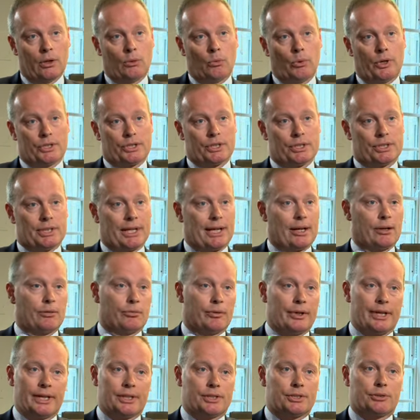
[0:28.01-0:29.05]
which has now
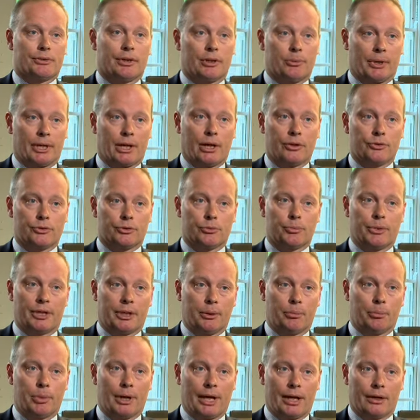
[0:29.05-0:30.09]
reached around about £100
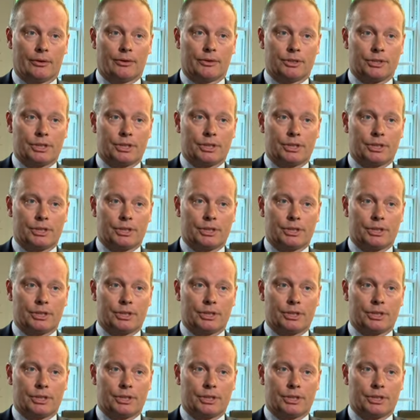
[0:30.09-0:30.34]
million.